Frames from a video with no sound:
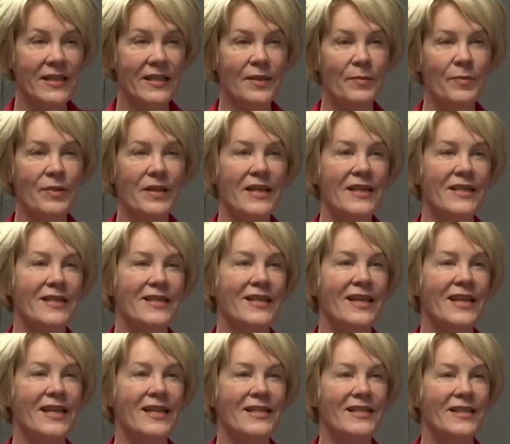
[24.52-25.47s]
is a place
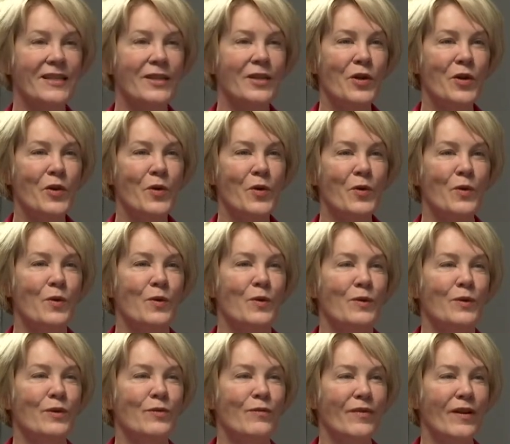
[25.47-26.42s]
that
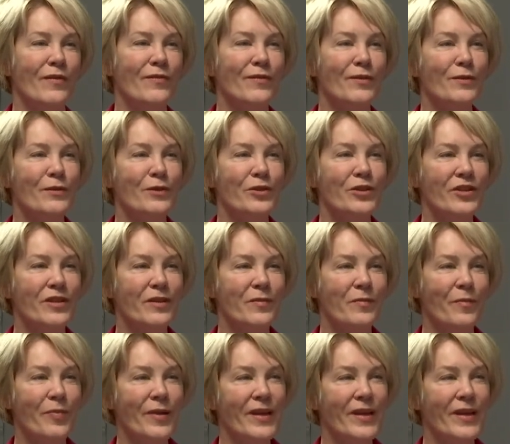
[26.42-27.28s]
knows revolution